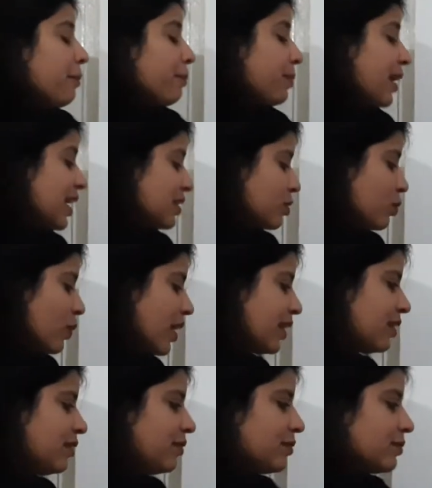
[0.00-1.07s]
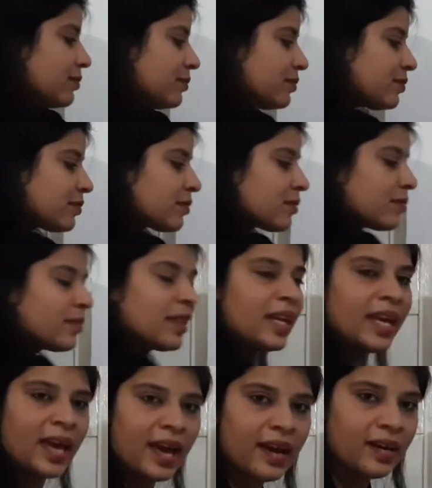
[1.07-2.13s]
plus 1
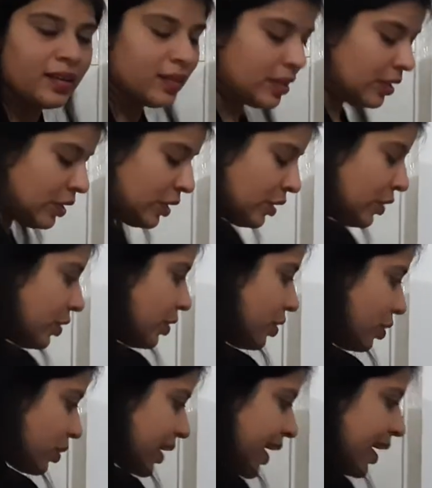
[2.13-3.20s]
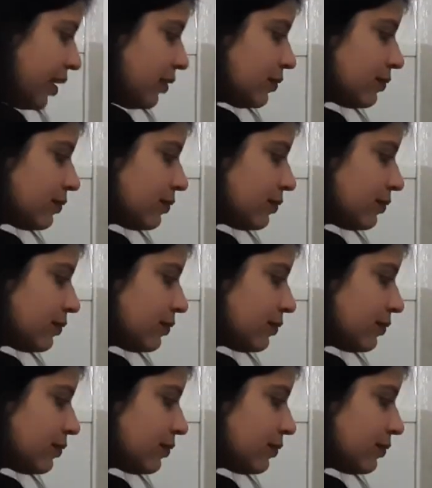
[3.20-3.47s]
here. Okay?